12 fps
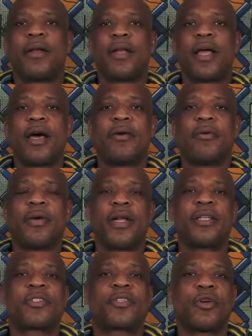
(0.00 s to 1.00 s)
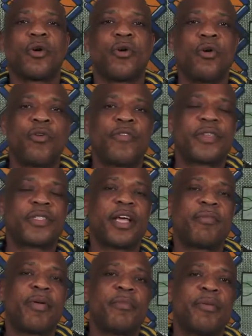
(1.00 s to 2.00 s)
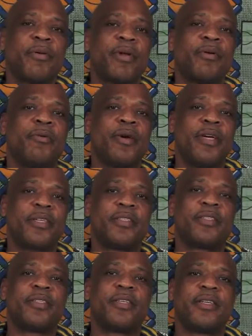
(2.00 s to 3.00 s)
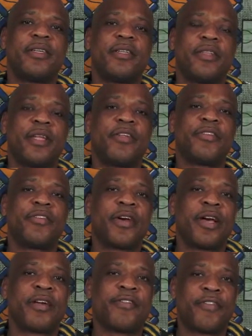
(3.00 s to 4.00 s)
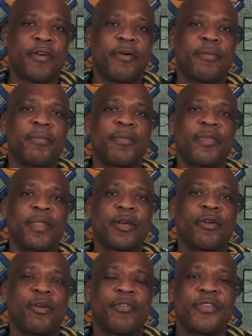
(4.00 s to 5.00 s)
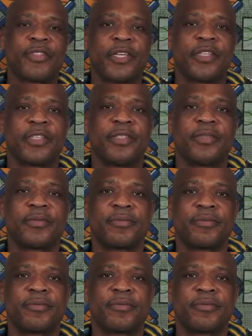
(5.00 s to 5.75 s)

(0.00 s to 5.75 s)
Now, let's go over some important words that you've heard from that conversation.